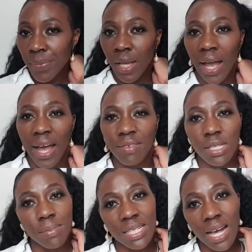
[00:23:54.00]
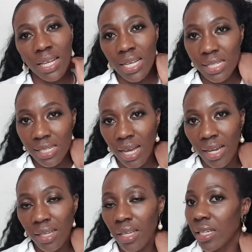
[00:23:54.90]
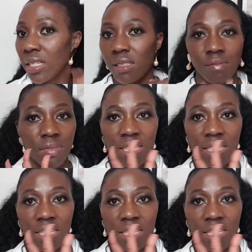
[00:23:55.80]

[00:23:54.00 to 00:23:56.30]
I have a Samsung S9. It is